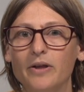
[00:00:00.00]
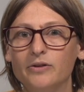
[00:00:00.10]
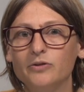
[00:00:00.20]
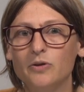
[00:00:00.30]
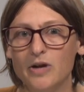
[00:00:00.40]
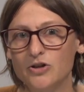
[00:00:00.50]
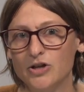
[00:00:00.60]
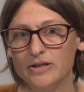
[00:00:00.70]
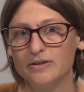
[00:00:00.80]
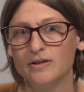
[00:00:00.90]
political
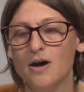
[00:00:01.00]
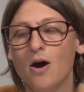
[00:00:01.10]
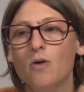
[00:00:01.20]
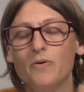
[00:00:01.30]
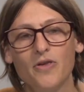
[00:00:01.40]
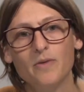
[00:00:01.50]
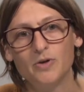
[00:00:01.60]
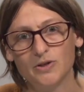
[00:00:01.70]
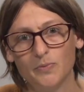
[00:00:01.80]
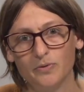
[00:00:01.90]
donations within the
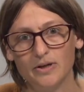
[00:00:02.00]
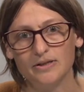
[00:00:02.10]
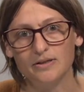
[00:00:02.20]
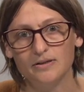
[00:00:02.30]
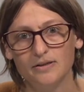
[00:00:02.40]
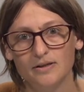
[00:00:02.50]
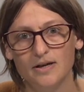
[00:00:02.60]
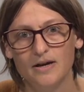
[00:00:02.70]
municipal races.